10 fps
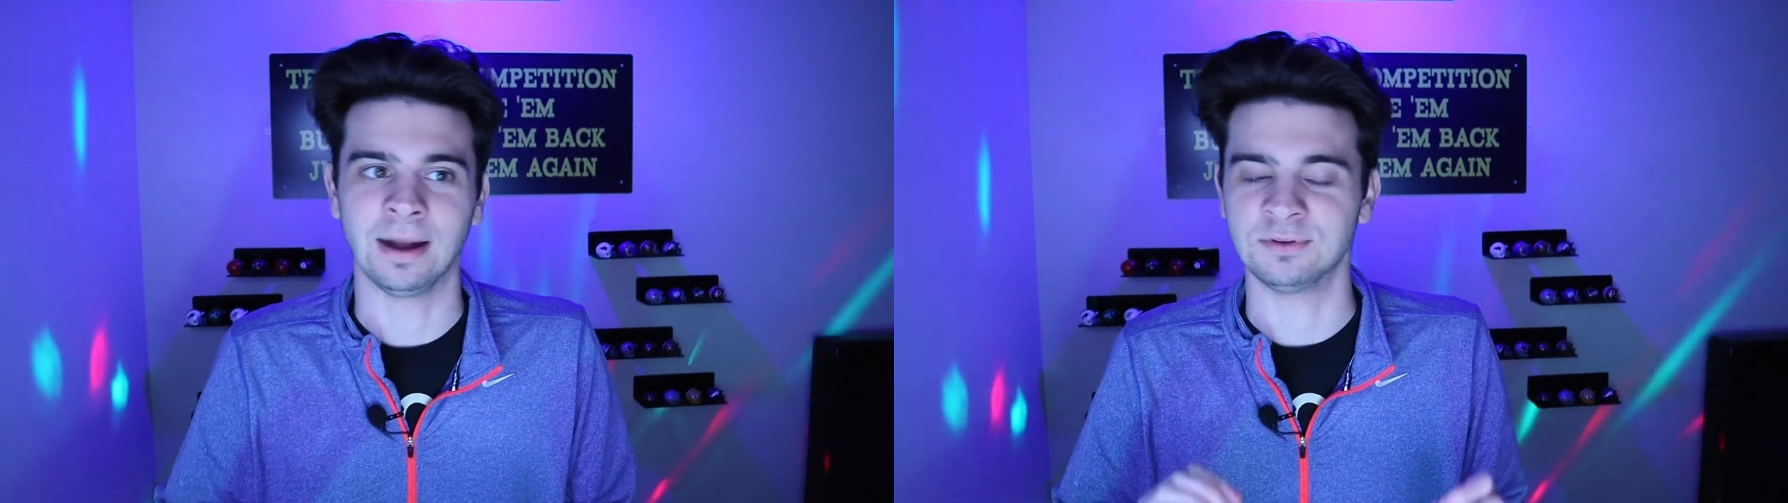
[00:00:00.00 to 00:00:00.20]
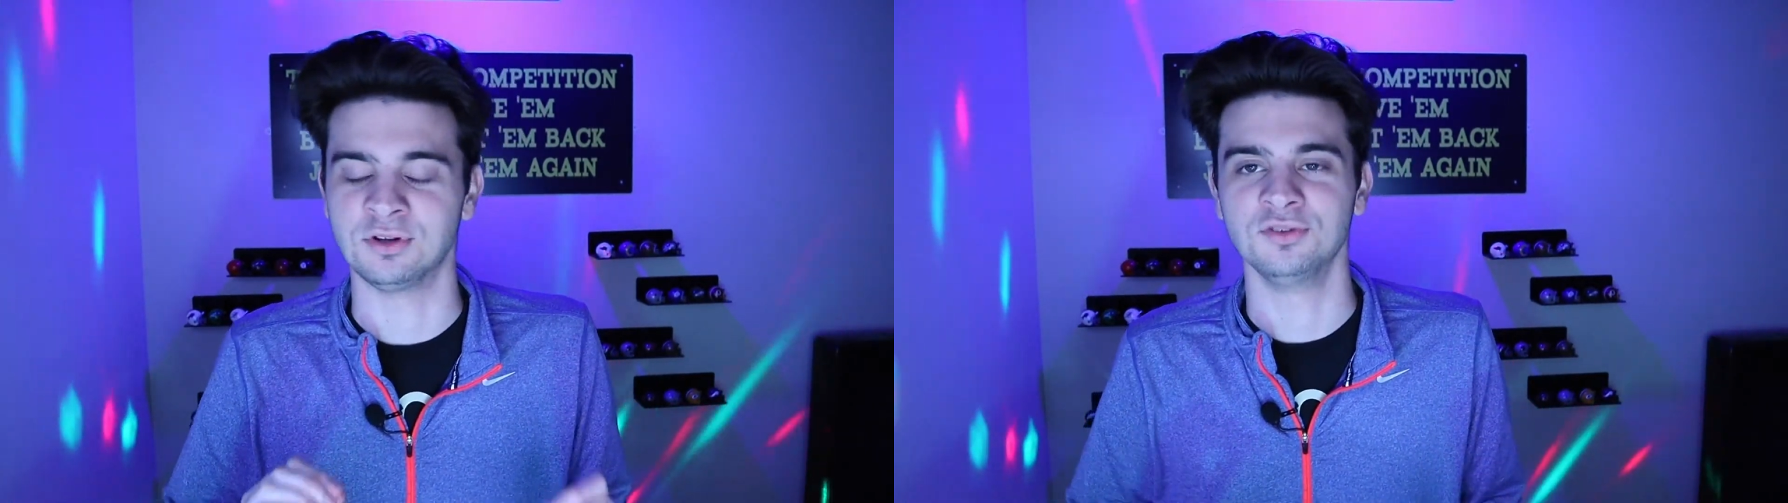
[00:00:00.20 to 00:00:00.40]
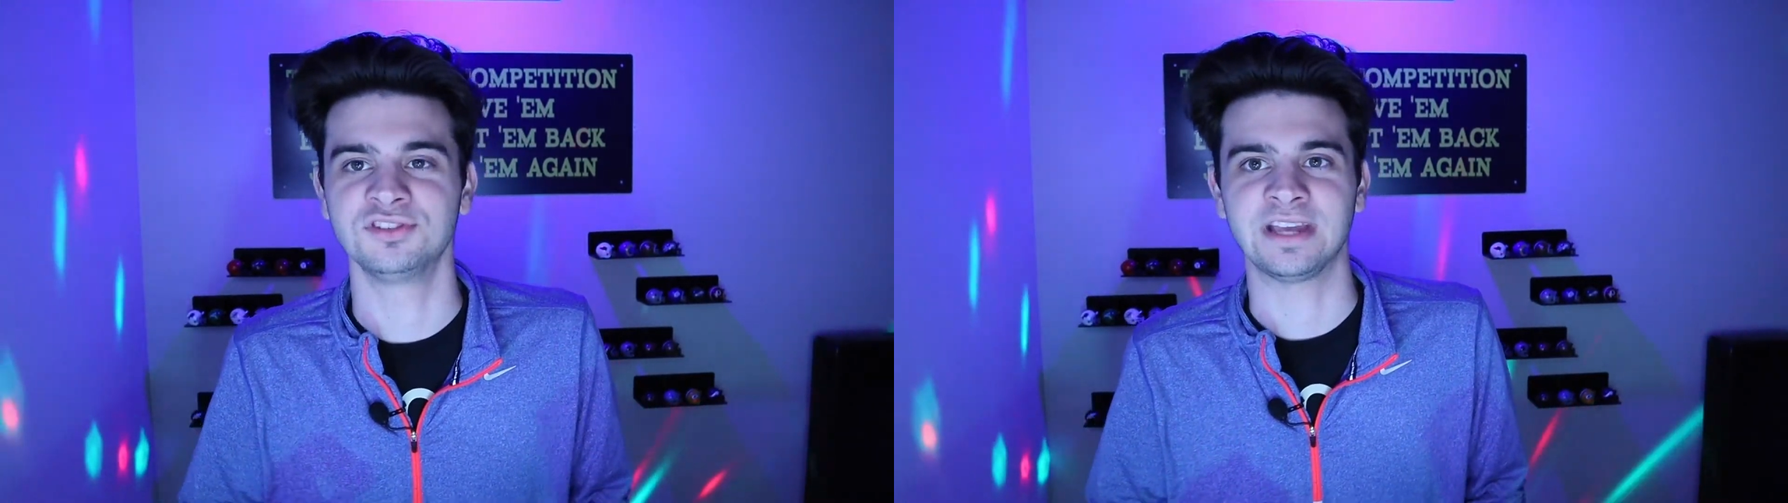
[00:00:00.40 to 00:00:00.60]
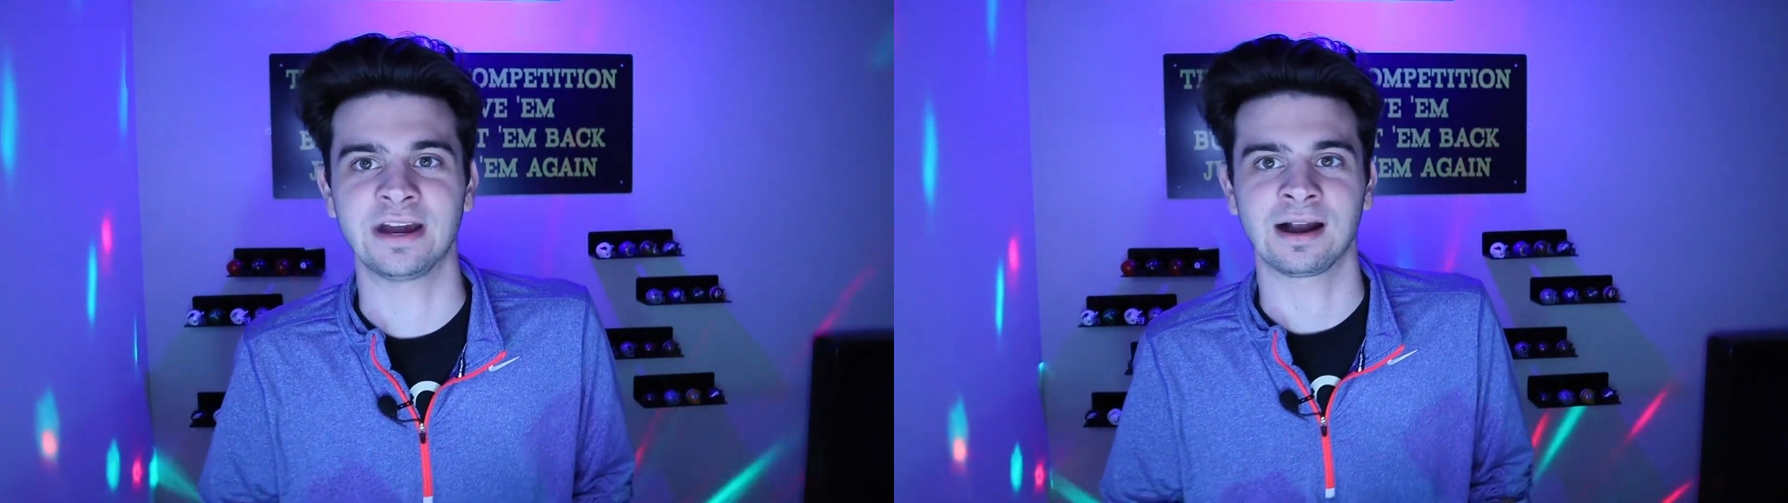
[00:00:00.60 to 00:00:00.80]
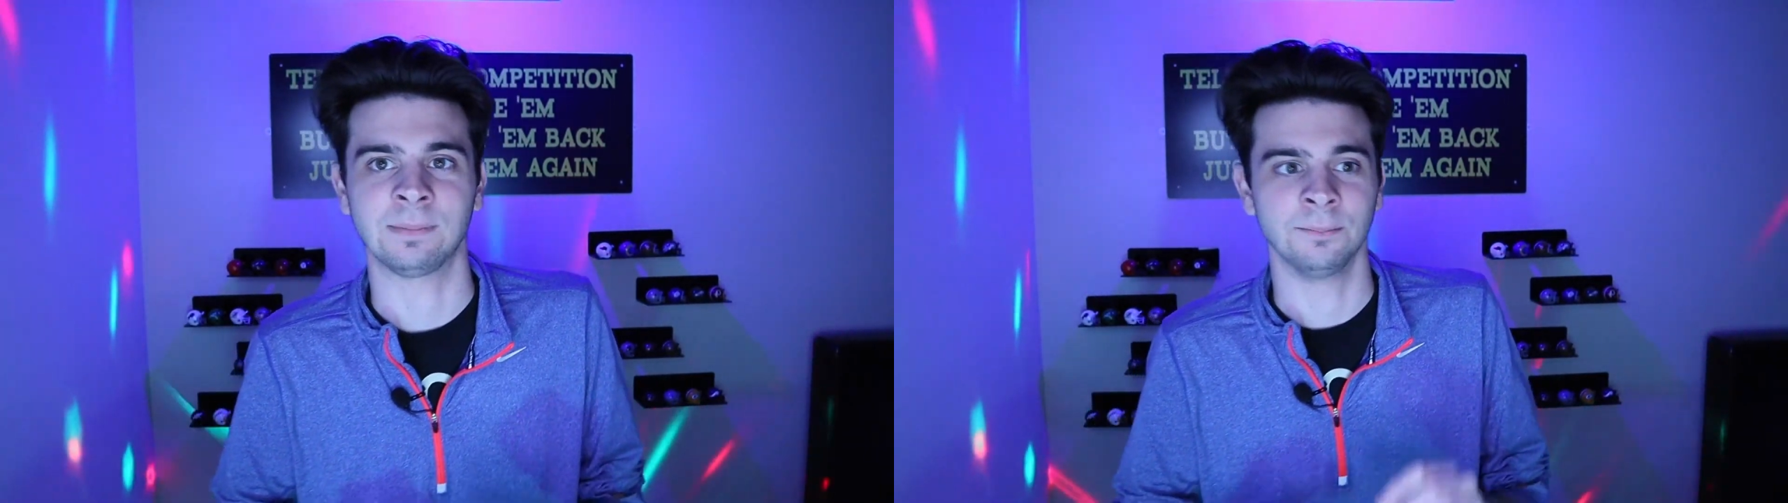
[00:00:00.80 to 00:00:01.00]
I'm too
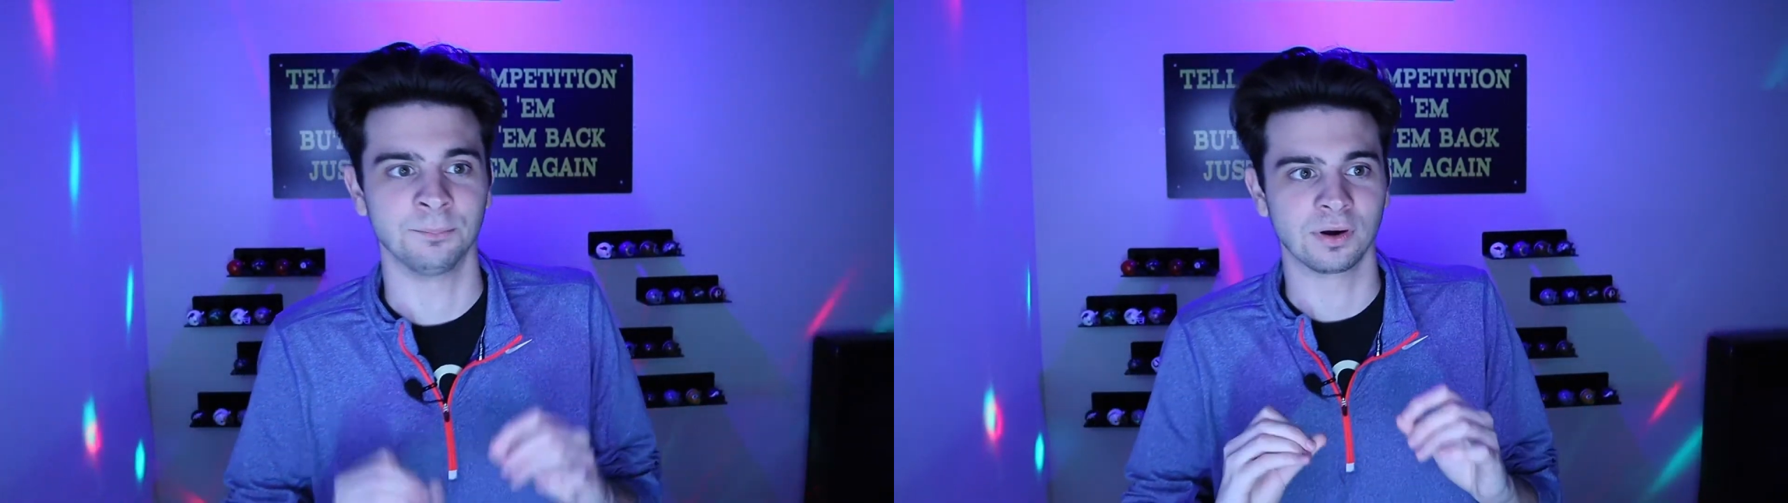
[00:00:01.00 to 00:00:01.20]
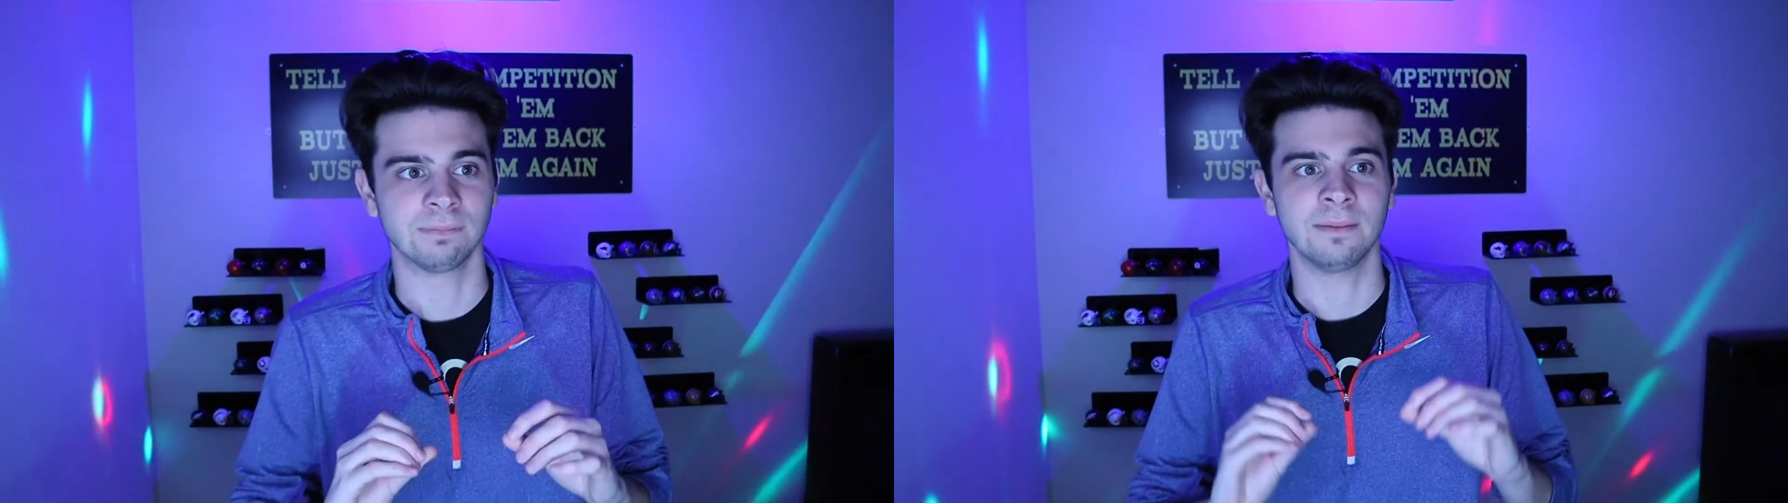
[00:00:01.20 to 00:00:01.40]
scared. I've been burned